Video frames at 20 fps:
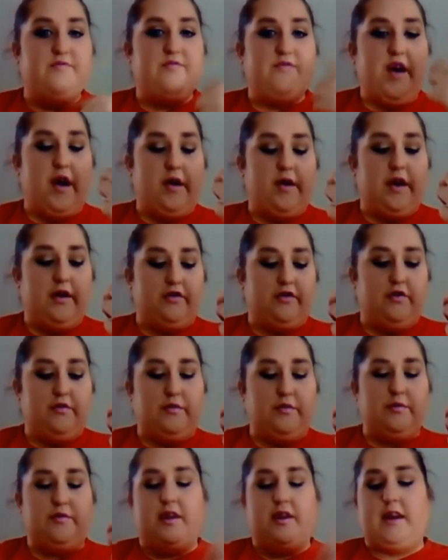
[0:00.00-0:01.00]
foundation
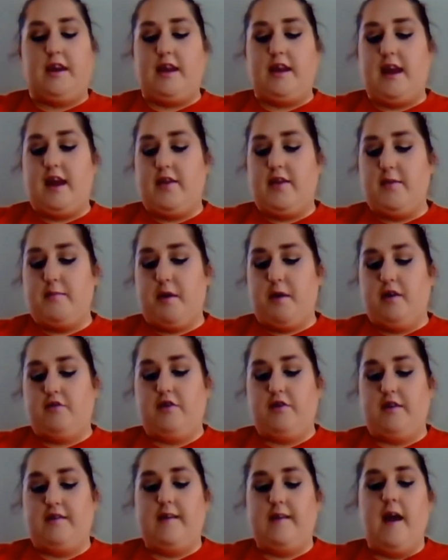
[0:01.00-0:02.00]
routine and the
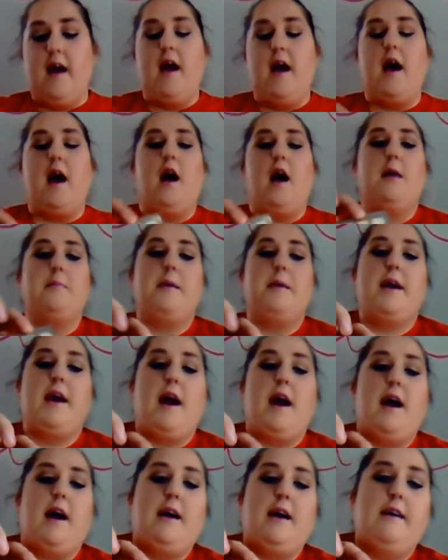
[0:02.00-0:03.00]
brushes. On my
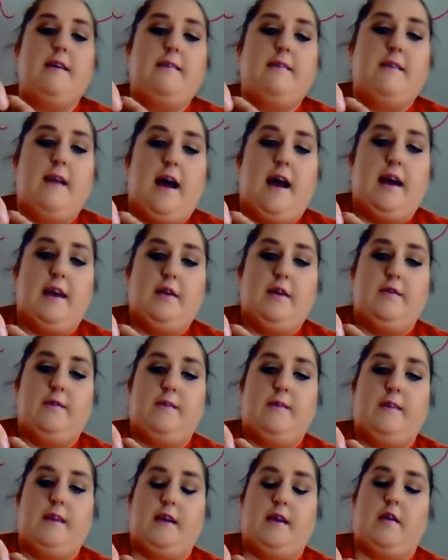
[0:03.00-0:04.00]
eyes, I use
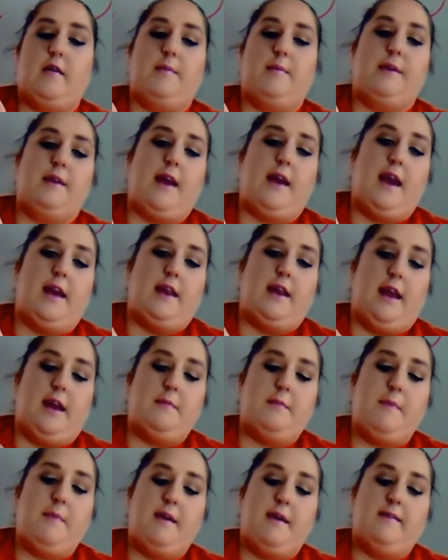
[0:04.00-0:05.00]
the Urban Decay
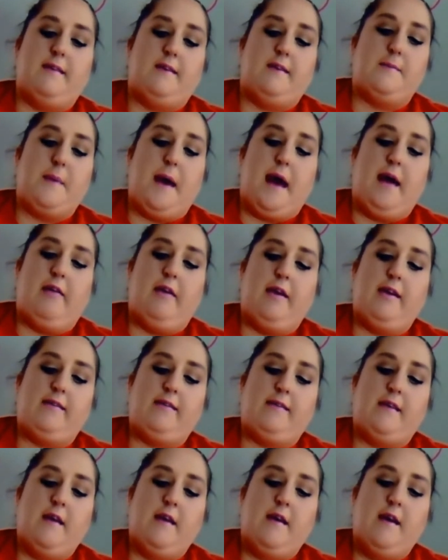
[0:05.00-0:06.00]
Naked Basics palette.